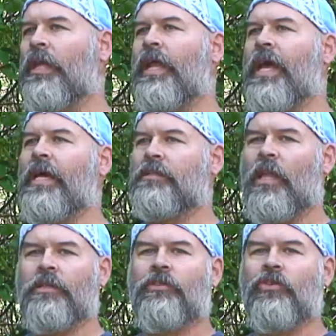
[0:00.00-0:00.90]
has a
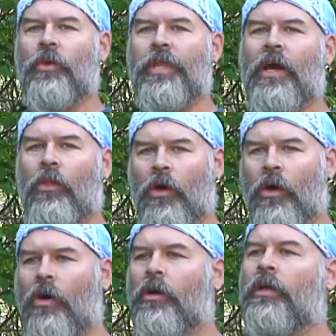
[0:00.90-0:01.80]
lot to do with how
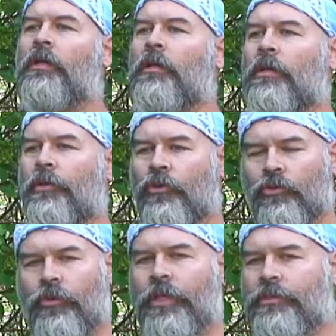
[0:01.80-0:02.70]
long the
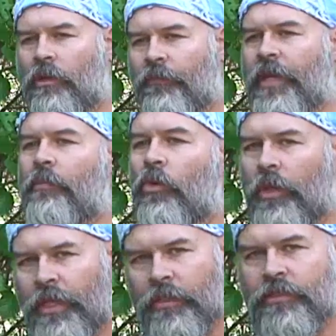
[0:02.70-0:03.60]
nutrients are available
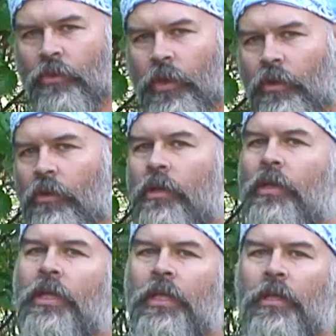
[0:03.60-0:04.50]
in the soil,
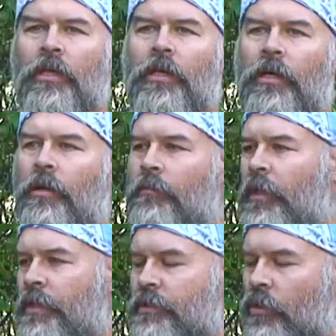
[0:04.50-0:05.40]

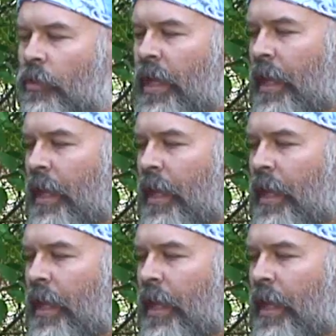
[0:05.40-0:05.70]
and so